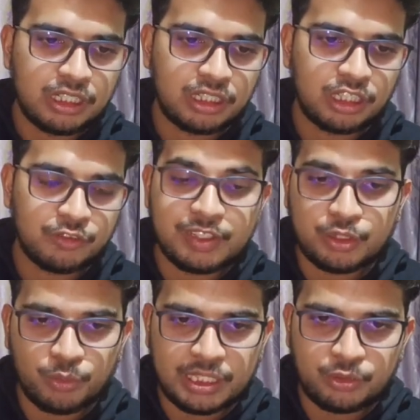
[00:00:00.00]

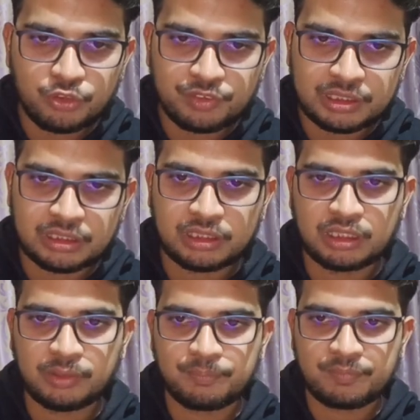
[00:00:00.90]
d2 with
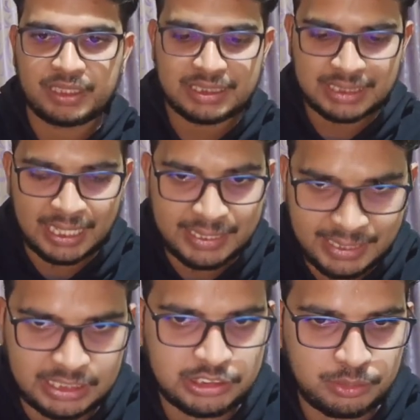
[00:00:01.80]
these
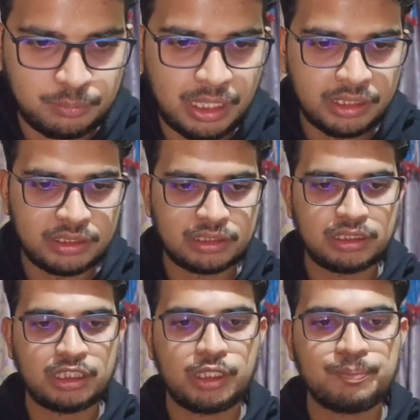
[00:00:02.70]
ideas. But
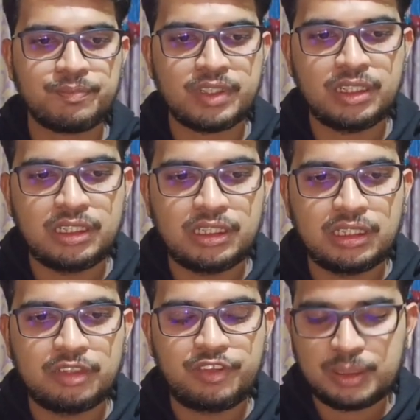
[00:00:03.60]

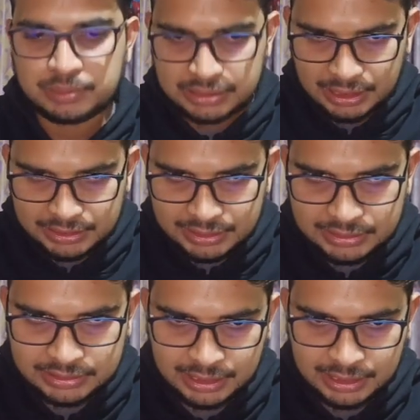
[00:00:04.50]
Wilhelm Steinitz